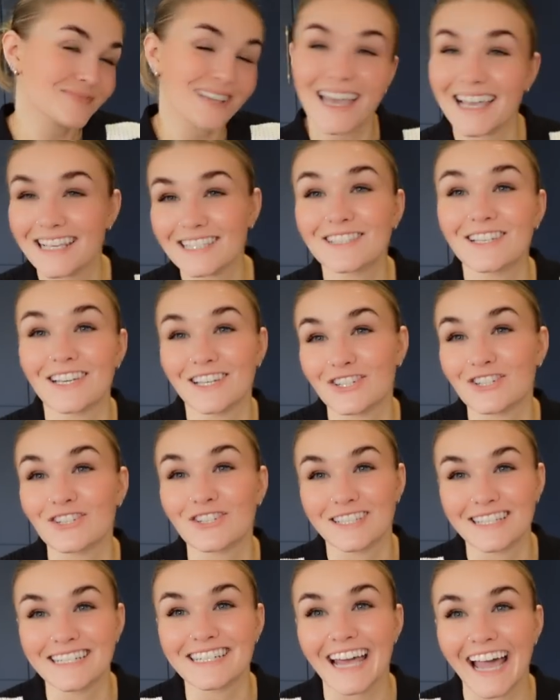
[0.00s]
It's
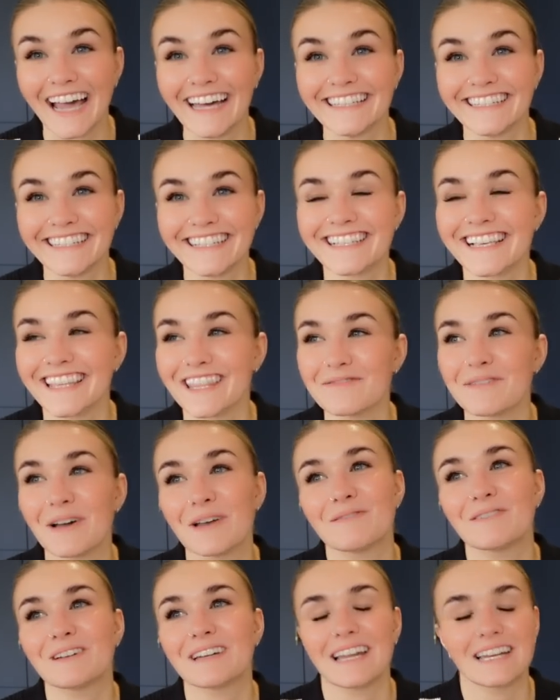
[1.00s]
just intense at the
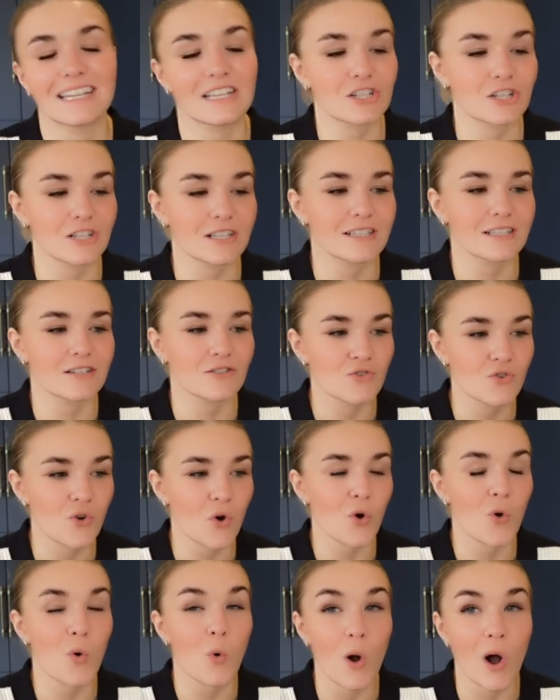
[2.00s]
moment, and it's just
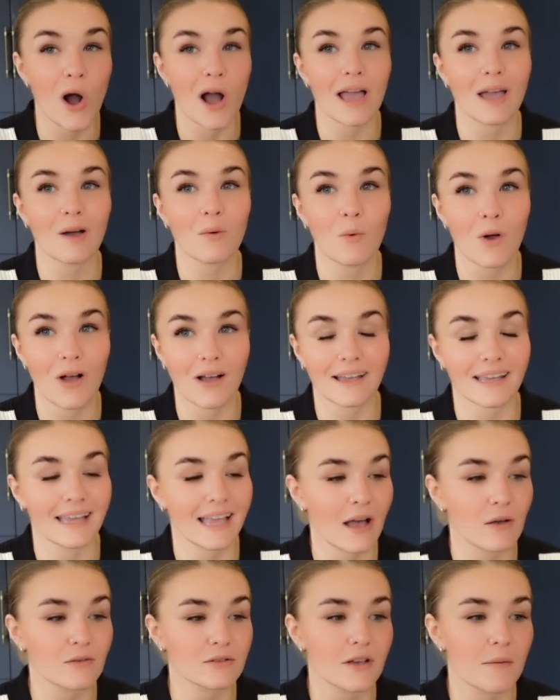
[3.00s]
not quite working
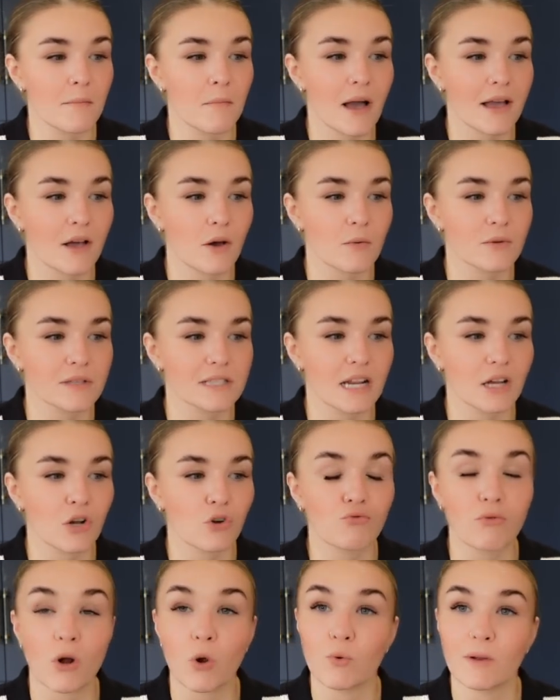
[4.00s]
out. So I might go on to like a
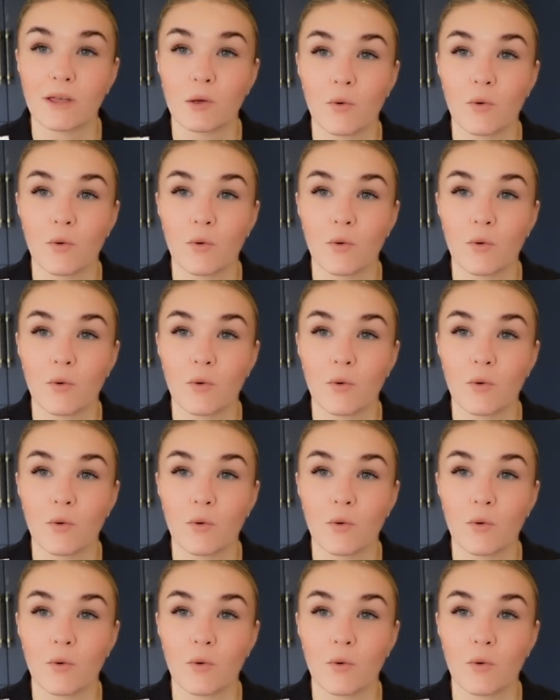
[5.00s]
rolling